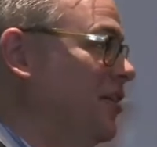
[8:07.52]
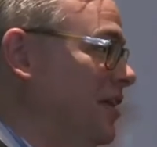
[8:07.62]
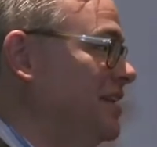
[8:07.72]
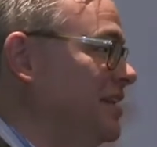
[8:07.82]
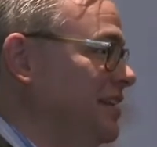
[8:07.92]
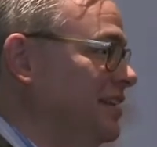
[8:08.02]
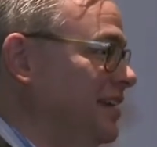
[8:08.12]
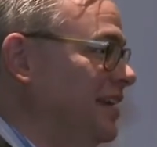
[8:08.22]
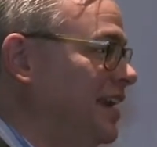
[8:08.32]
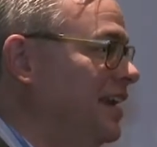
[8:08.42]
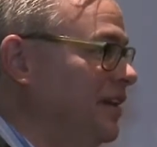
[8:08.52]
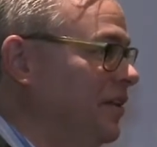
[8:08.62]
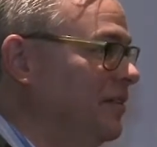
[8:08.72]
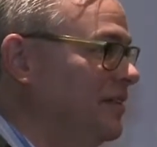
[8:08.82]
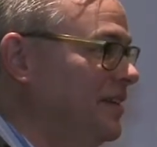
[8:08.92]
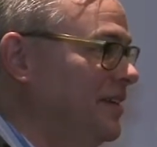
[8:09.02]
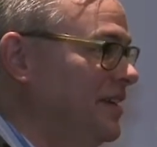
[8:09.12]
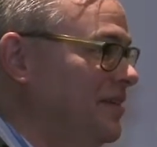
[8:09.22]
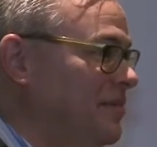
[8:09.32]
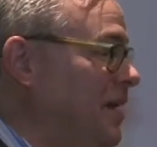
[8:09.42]
going to kill and eat you.
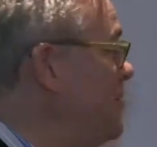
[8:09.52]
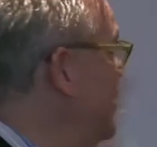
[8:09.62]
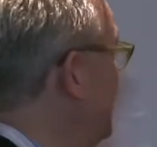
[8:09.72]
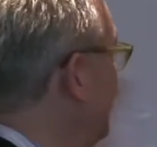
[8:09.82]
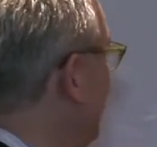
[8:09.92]
By the way,